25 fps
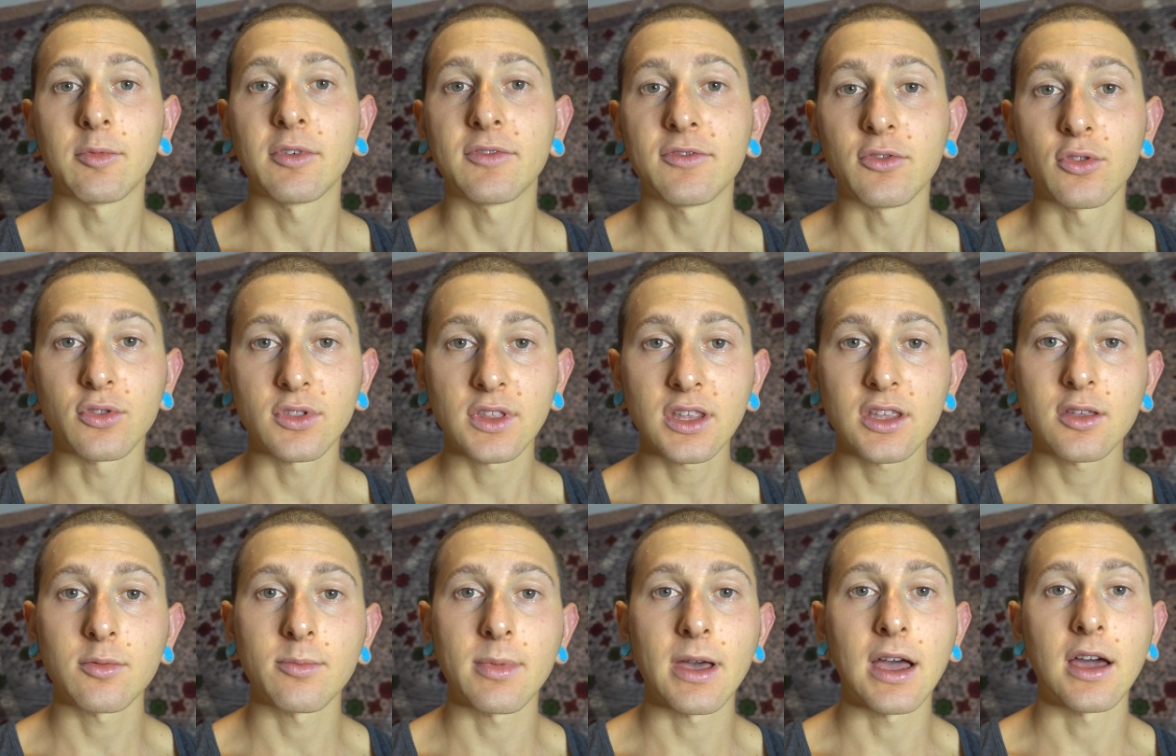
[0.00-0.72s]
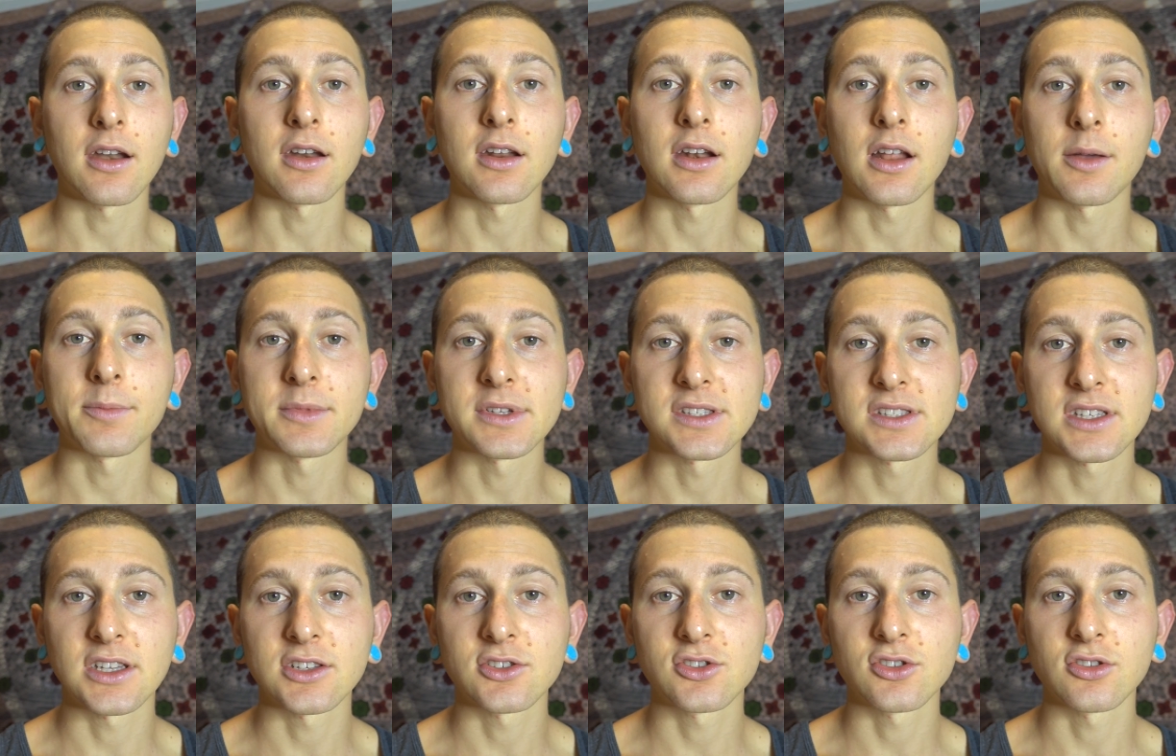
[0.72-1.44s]
If you think about it, I'm
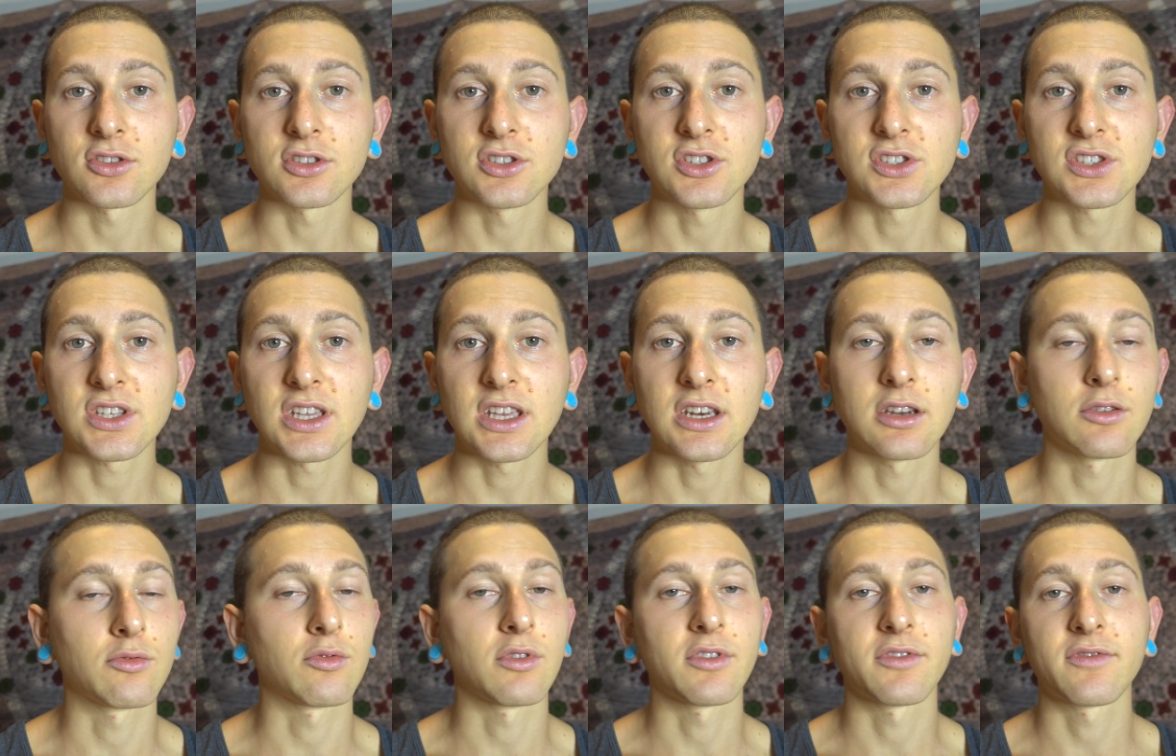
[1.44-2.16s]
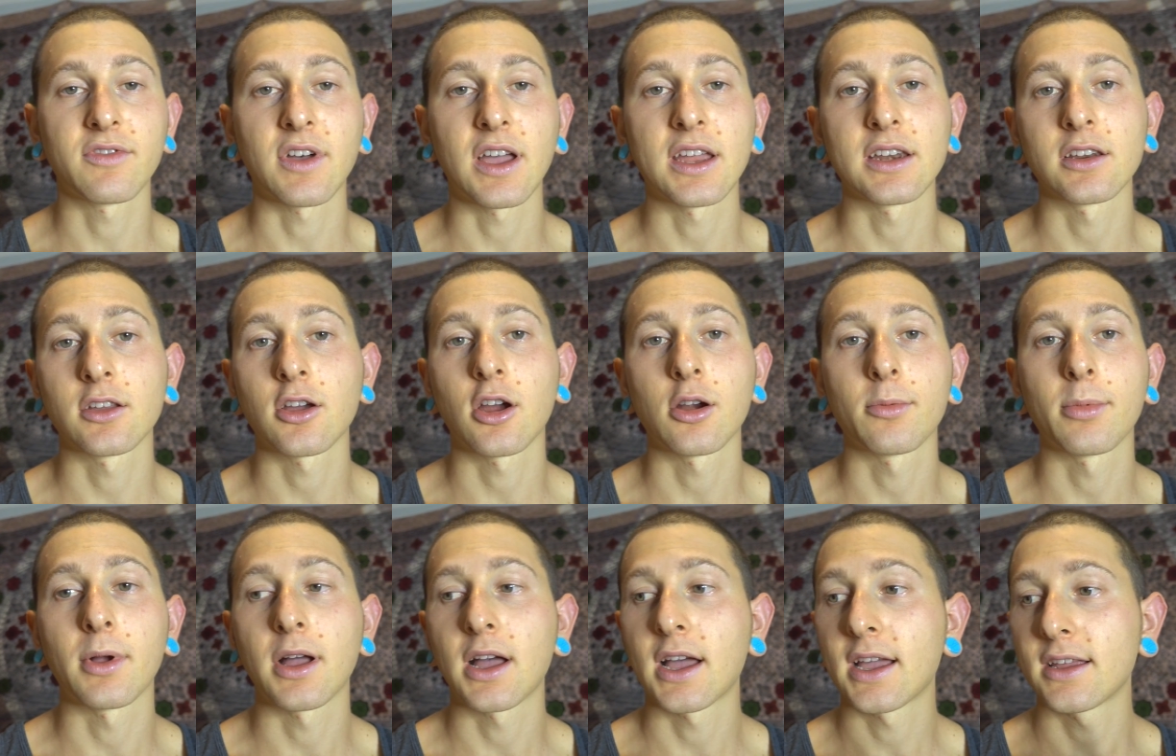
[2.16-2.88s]
essentially just eating refined
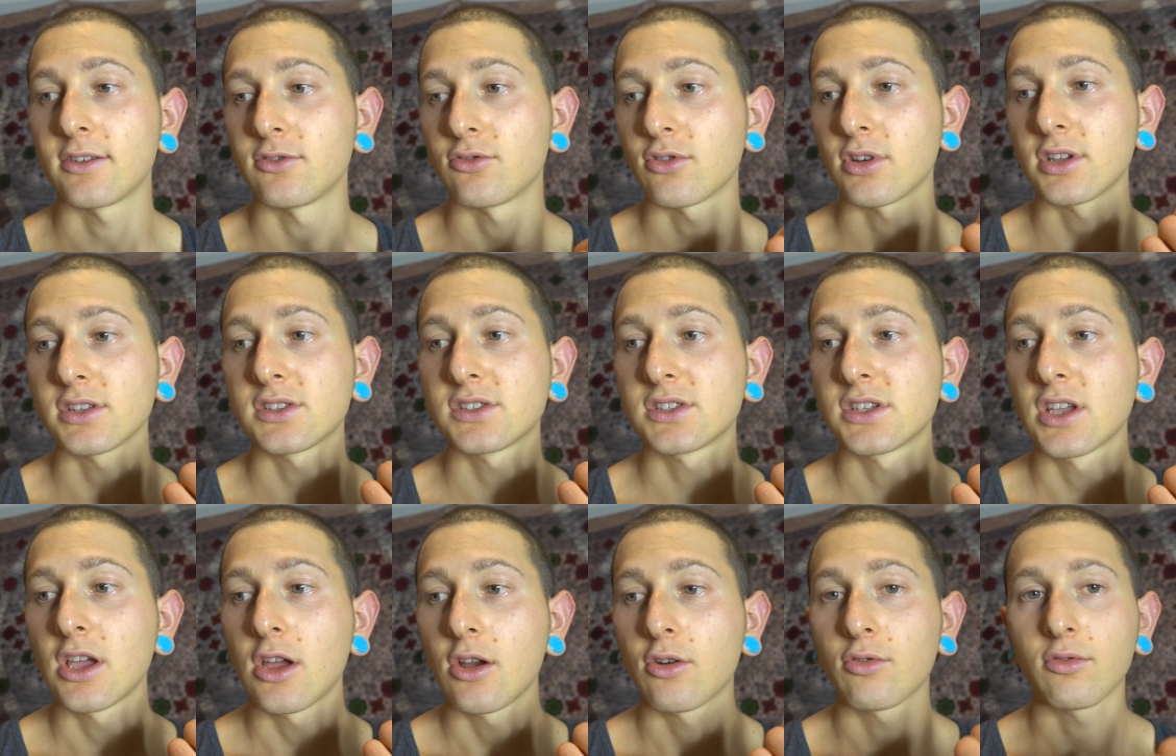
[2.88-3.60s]
carbohydrates,